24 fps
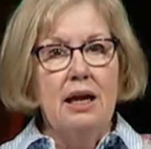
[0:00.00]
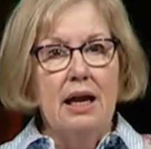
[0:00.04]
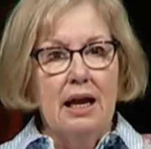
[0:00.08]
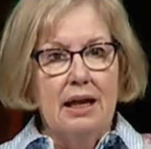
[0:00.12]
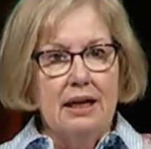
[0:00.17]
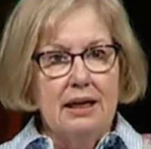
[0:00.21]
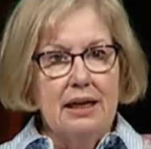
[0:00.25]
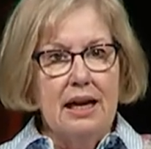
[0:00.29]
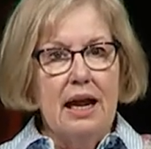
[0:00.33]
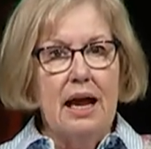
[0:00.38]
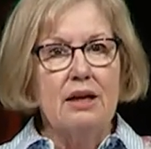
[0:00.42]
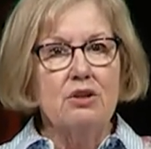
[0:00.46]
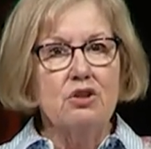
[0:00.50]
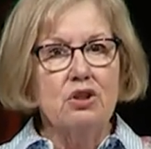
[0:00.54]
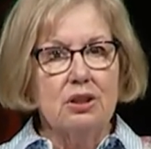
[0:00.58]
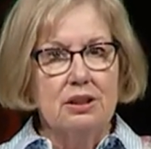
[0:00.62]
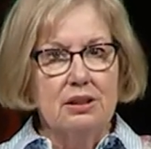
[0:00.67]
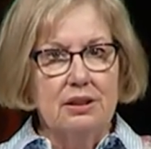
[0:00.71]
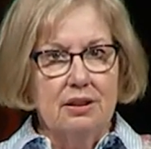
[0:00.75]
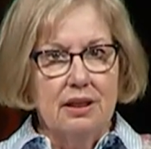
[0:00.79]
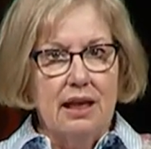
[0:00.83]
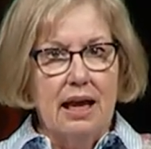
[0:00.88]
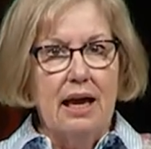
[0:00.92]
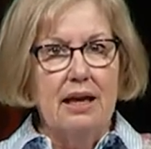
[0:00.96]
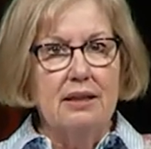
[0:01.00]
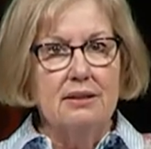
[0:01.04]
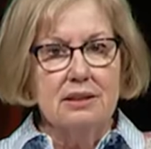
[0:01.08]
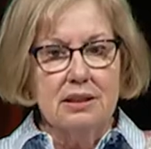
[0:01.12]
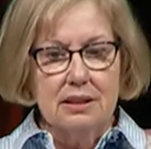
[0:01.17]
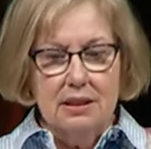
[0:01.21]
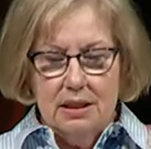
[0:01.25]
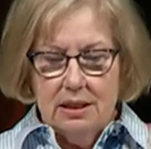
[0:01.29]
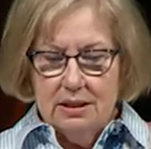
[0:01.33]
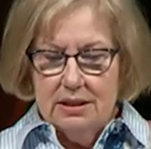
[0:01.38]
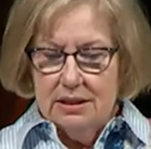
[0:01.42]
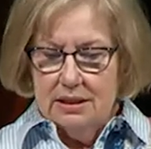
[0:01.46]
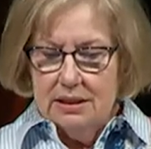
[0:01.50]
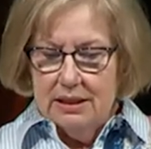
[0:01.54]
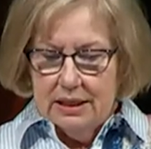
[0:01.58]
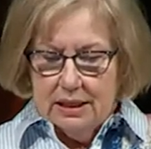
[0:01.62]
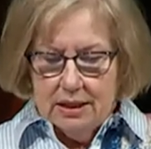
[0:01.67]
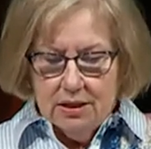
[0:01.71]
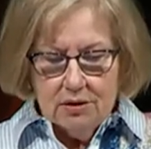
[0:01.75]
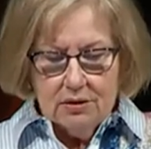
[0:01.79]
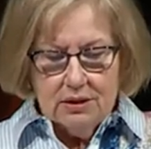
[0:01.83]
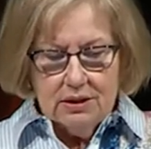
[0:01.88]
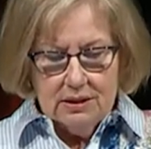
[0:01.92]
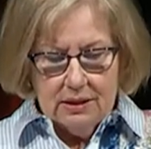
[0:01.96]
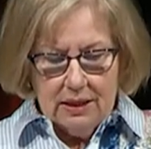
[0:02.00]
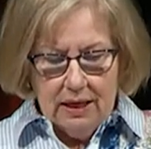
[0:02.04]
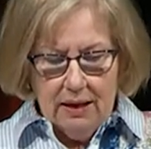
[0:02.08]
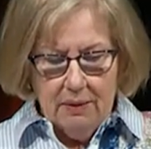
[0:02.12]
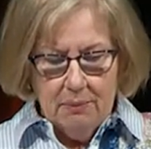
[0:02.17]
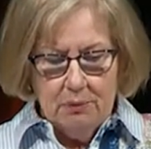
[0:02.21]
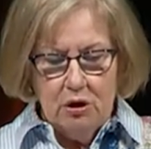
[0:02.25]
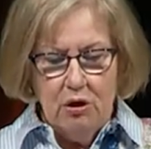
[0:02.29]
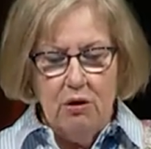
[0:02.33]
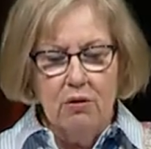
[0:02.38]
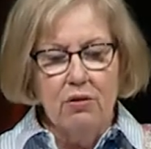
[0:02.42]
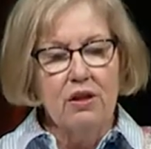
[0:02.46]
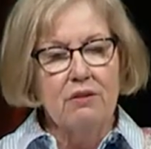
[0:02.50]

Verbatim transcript: and it actually lasts until Samuel,